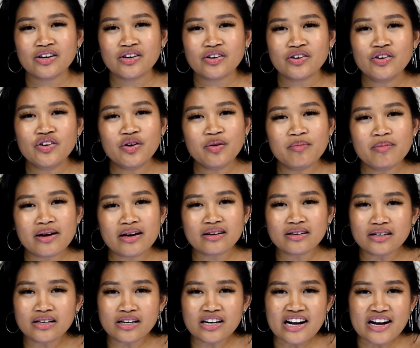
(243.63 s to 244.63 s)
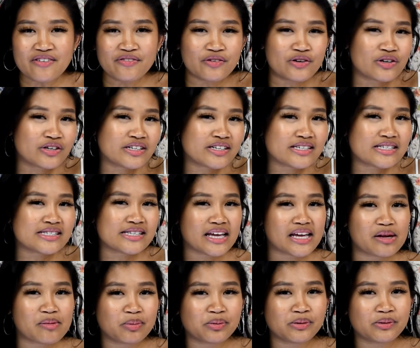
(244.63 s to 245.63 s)
no matter if you're
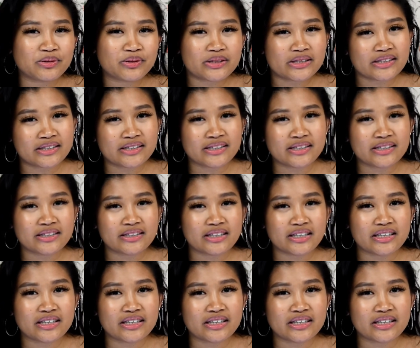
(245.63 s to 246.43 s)
disabled or not,